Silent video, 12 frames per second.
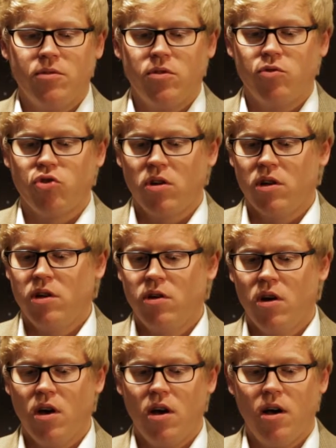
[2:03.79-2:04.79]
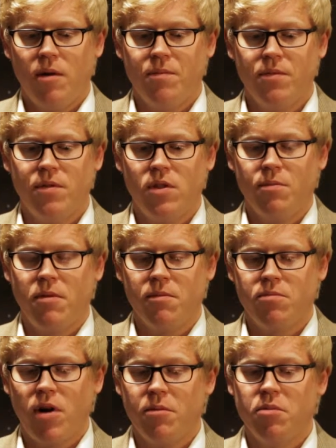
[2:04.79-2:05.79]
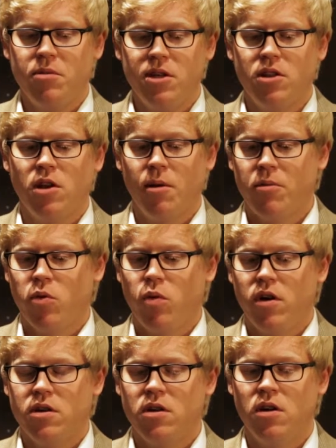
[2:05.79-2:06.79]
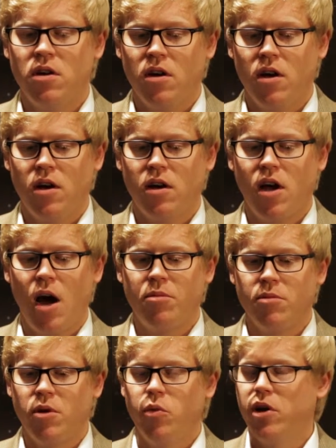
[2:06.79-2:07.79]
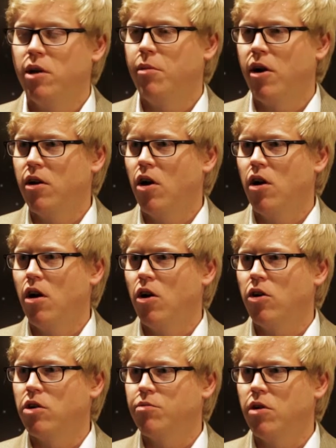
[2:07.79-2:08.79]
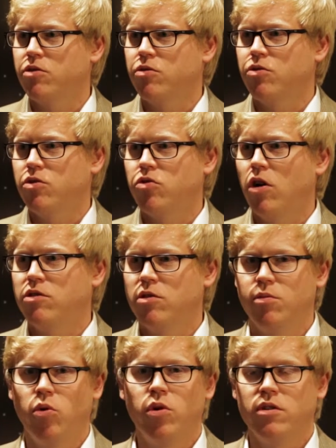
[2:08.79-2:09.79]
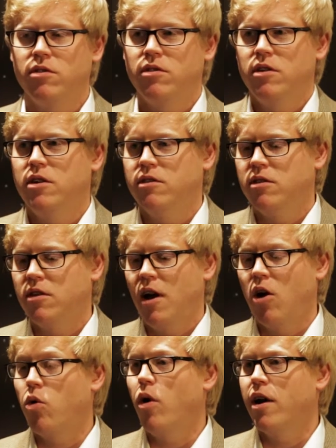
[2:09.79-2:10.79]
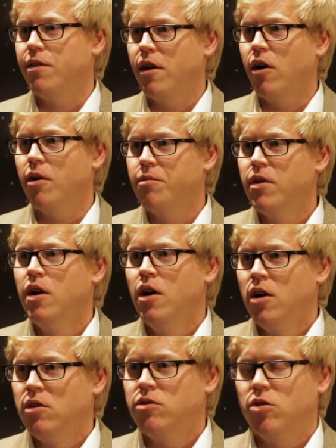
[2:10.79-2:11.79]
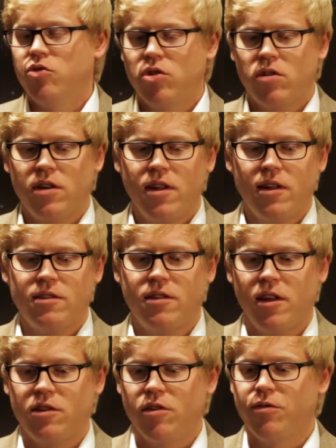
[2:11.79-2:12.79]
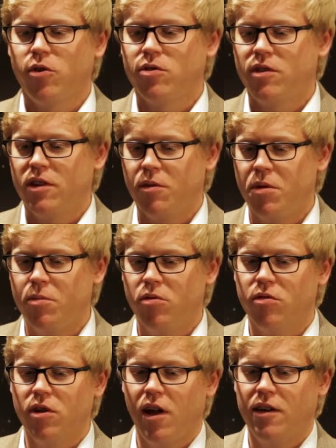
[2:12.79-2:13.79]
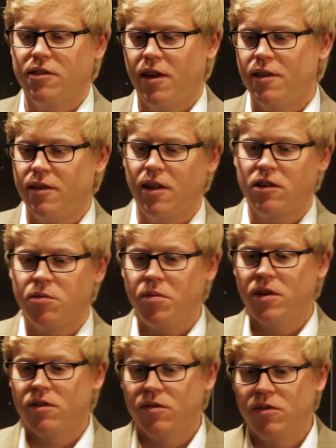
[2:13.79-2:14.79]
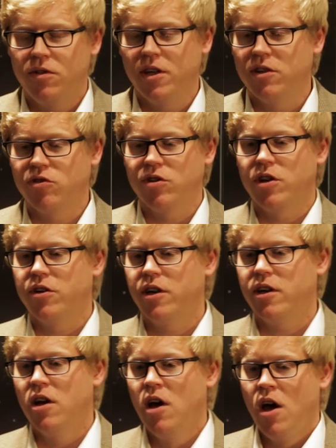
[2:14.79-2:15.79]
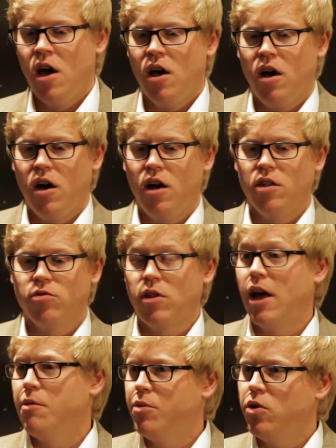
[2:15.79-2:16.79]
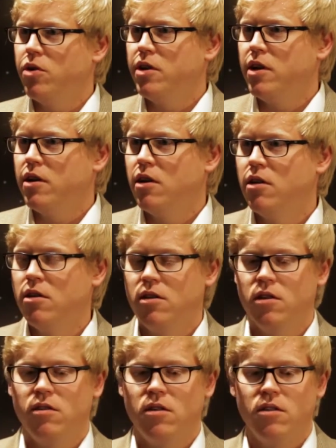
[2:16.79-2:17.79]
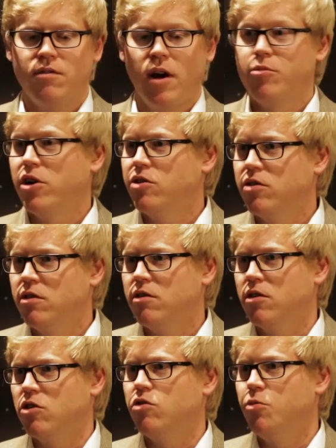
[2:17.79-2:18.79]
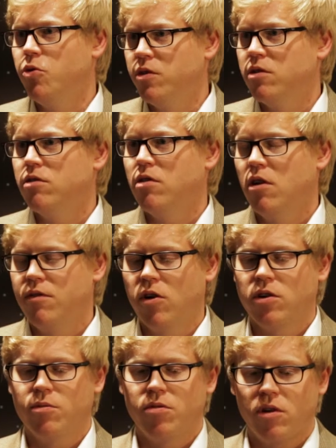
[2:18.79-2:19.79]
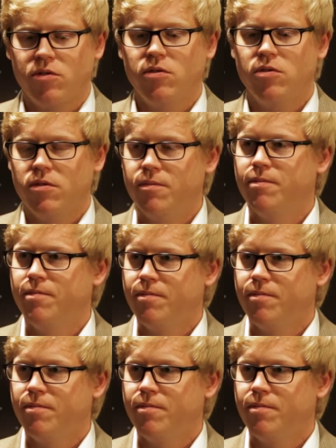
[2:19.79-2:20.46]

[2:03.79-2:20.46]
So generally, probably the number one compliment we get about our compressors across the board is how quiet they are. So generally that's the first thing that people realize, and I think that speaks to the engineering, the reliability, the vibrations, and the smoothness of our compressors.